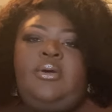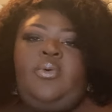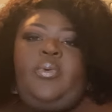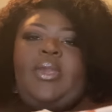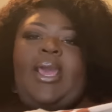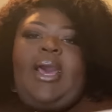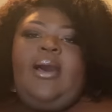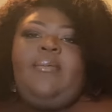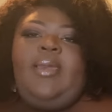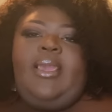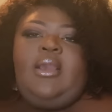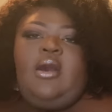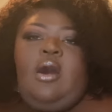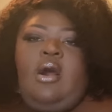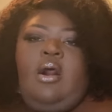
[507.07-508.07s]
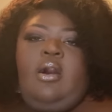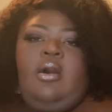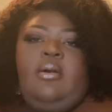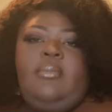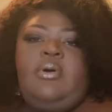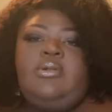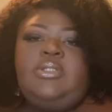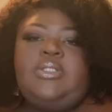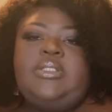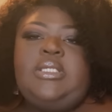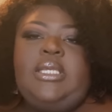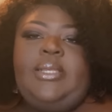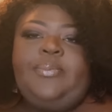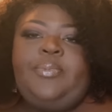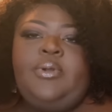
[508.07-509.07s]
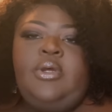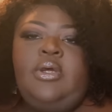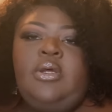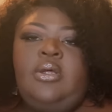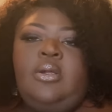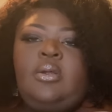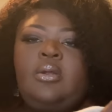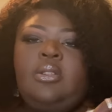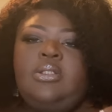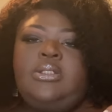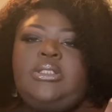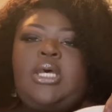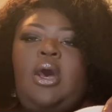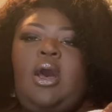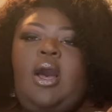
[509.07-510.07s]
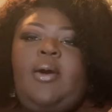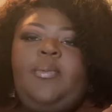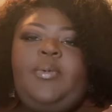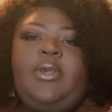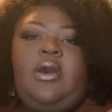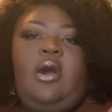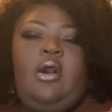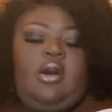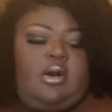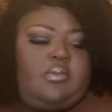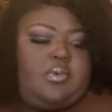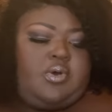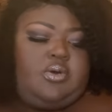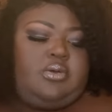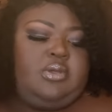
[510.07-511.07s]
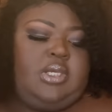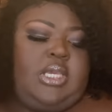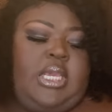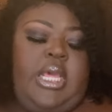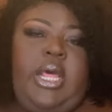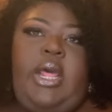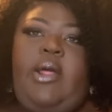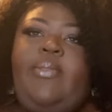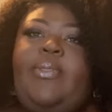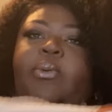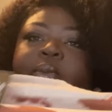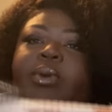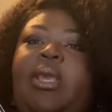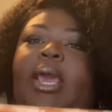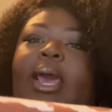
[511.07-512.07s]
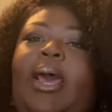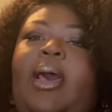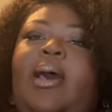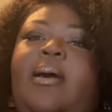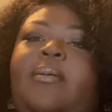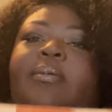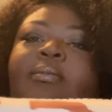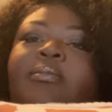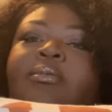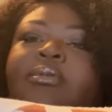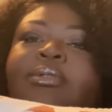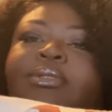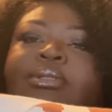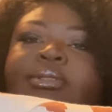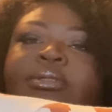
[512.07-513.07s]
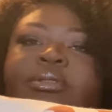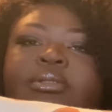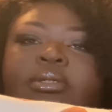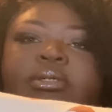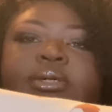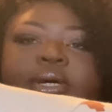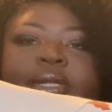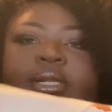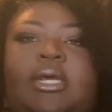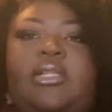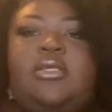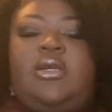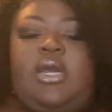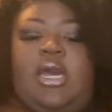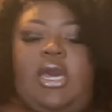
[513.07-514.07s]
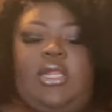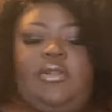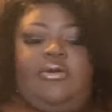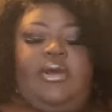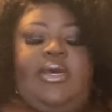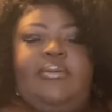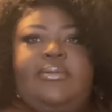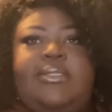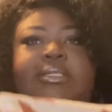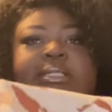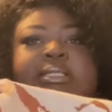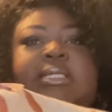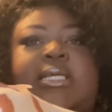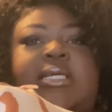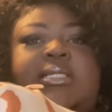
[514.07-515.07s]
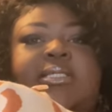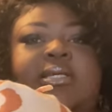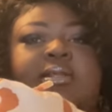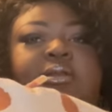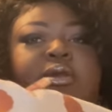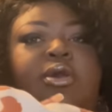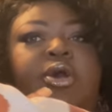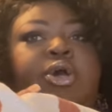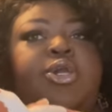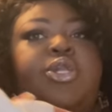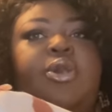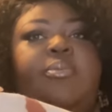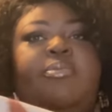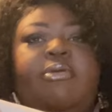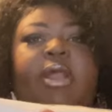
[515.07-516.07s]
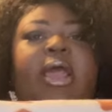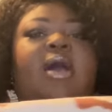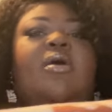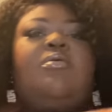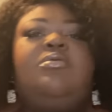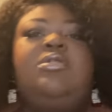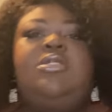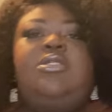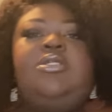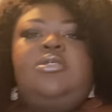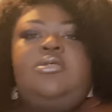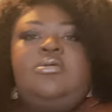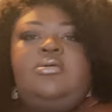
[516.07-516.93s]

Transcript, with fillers: We have a caramel, deep toffee caramel, and then we have another color of the season, your browns,